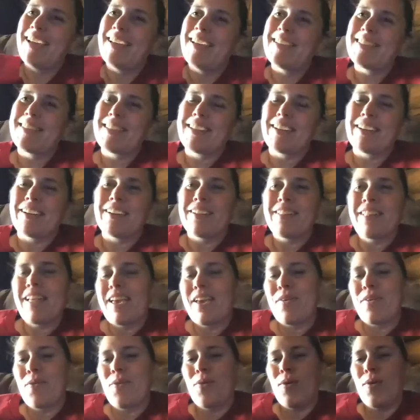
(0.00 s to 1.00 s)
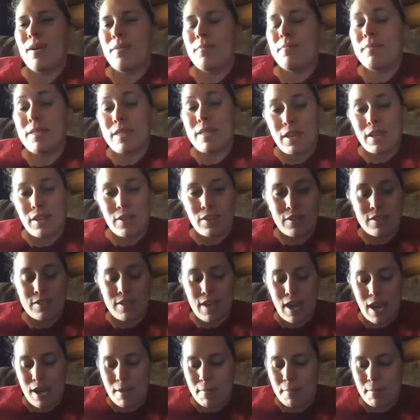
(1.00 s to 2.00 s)
Is there like one particular
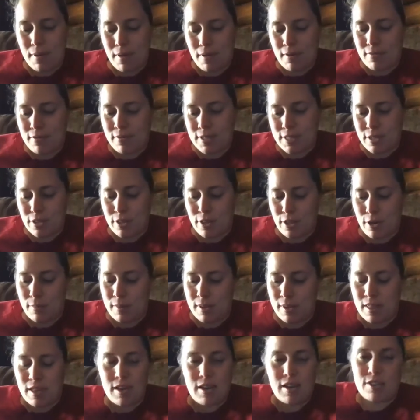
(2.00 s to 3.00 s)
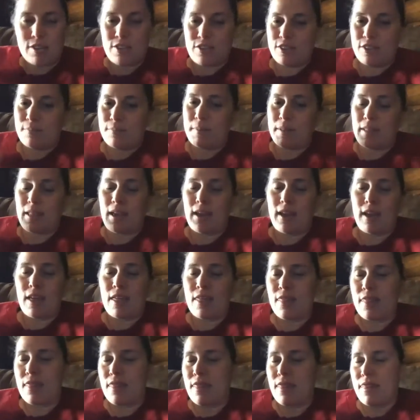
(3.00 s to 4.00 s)
type of physical therapy that has just been like
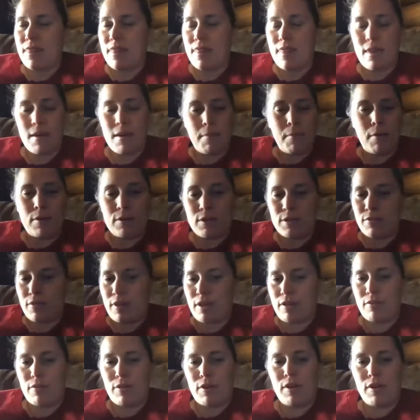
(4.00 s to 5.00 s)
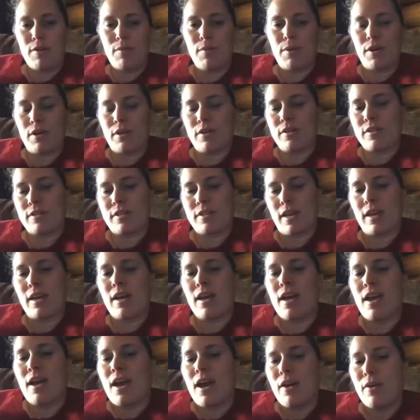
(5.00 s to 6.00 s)
the most fun for you, where you're just like,
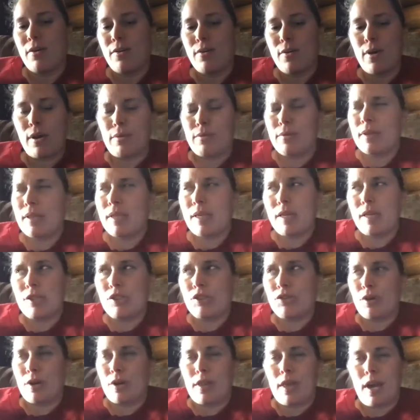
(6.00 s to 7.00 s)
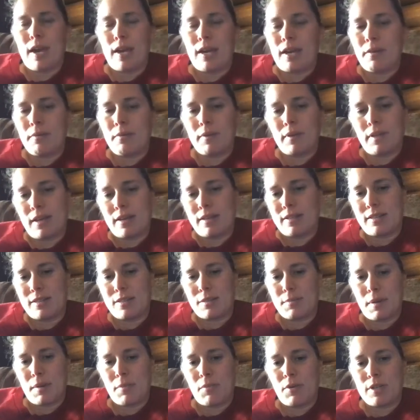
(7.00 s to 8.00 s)
ooh, I really enjoy that and I would like to
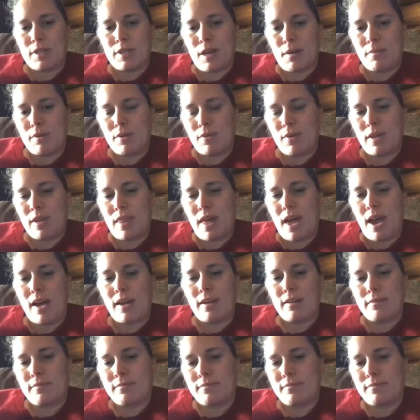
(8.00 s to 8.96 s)
spend more time doing that?